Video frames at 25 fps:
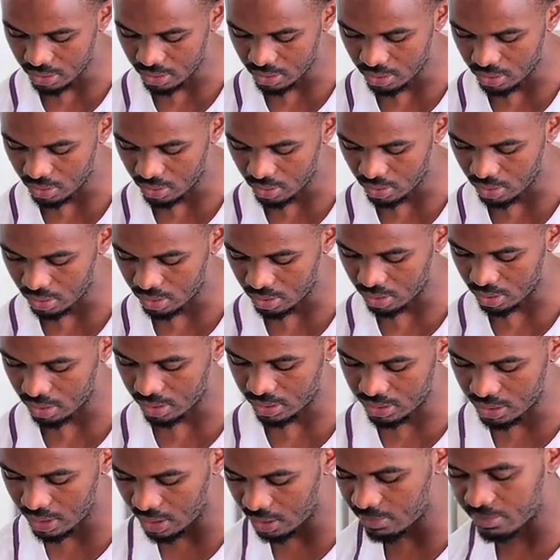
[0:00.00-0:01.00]
or it
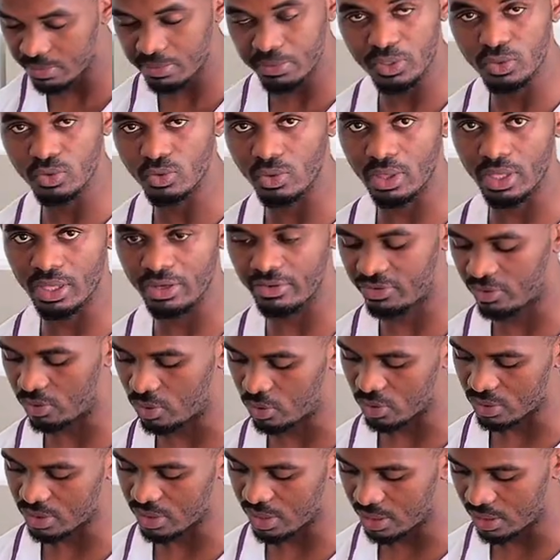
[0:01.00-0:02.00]
helps me to level
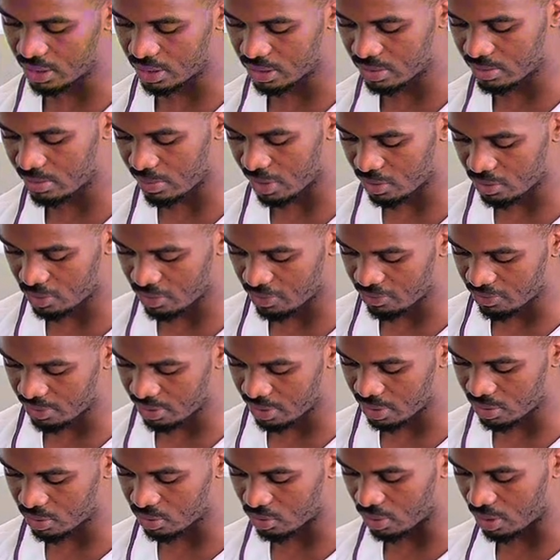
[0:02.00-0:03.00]
because I need my coffee
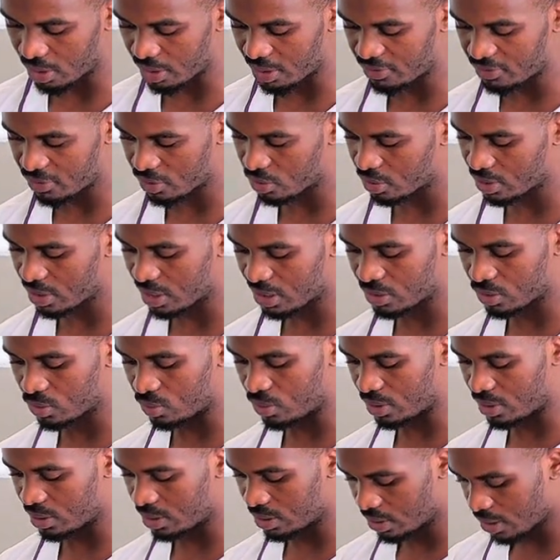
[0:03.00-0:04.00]
to level so that
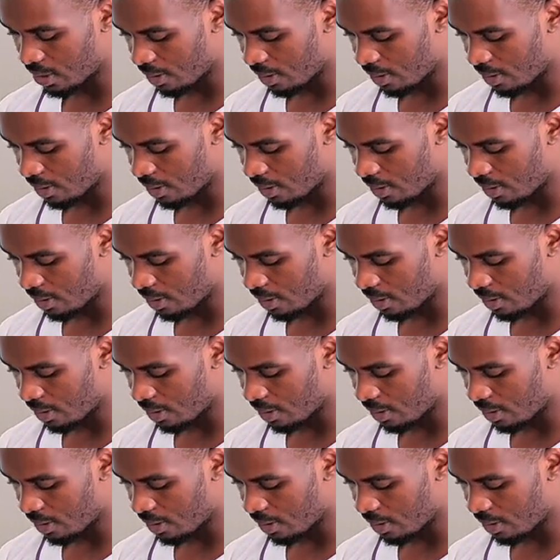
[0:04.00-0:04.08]
when